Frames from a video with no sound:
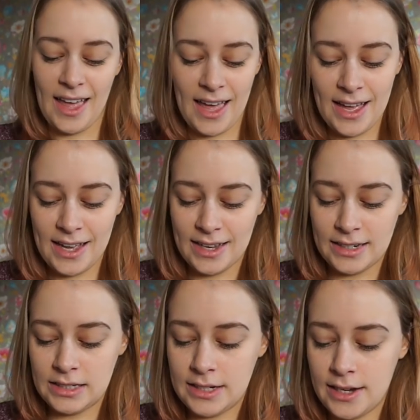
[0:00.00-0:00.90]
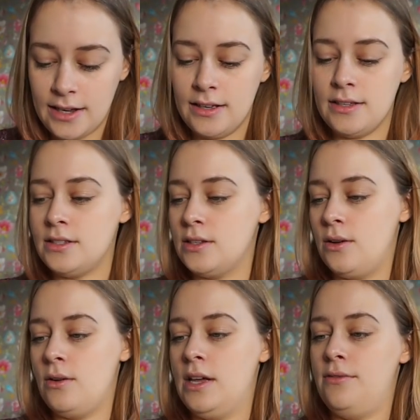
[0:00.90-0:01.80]
And
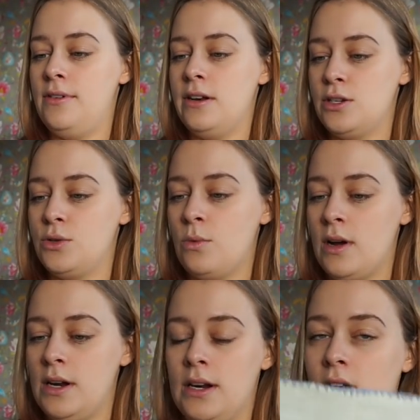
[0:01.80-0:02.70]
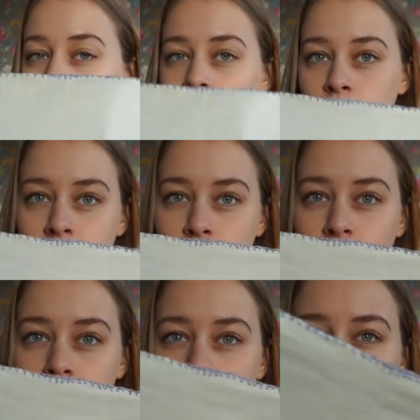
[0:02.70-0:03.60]
so I finished one white one.